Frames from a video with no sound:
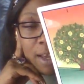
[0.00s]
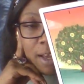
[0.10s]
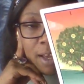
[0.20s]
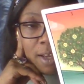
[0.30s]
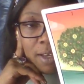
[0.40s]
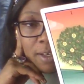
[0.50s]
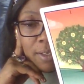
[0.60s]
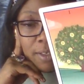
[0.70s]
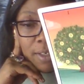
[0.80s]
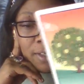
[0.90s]

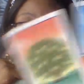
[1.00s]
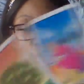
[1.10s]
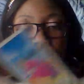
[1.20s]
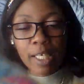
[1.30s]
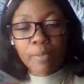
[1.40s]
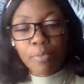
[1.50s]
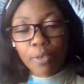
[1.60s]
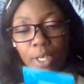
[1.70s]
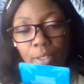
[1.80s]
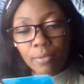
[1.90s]
uh, you know, sitting
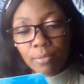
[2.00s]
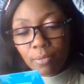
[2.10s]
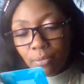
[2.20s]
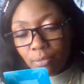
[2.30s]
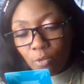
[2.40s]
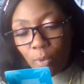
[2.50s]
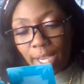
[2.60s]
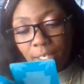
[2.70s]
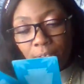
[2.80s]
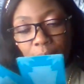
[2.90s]
pretty,
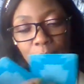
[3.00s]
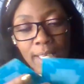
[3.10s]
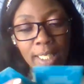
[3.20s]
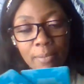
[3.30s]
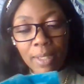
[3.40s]
waiting on the money.